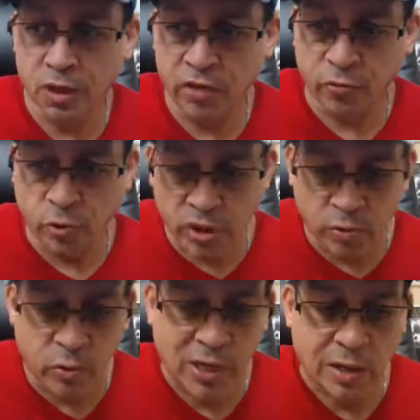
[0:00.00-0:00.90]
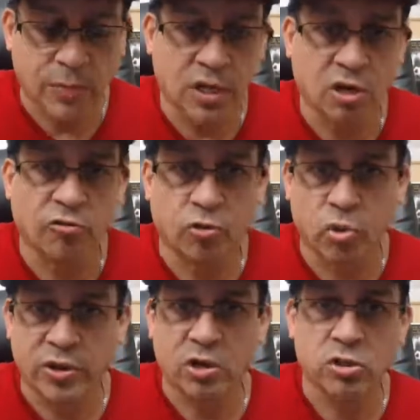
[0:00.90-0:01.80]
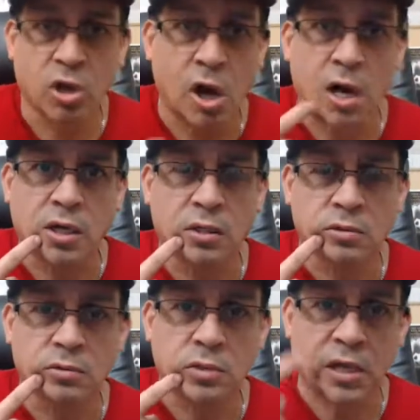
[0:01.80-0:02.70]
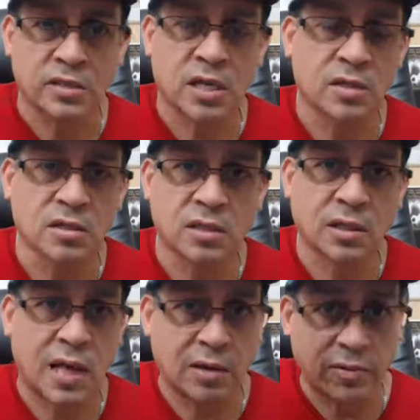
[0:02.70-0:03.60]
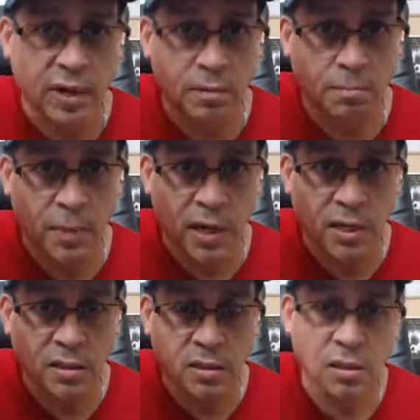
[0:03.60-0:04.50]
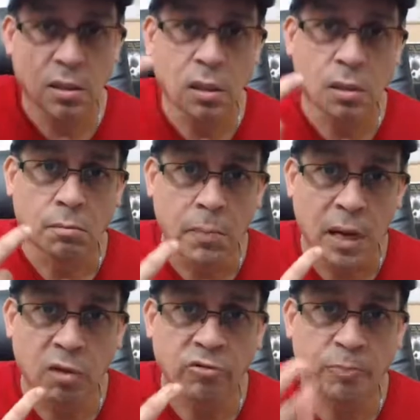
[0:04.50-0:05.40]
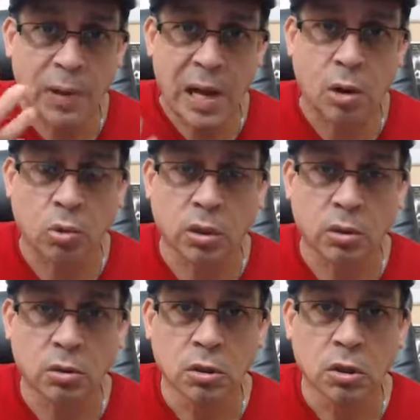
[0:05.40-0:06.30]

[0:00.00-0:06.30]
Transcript: if we got to be careful with our talk. I say this a lot, right? Mind, mouth, power.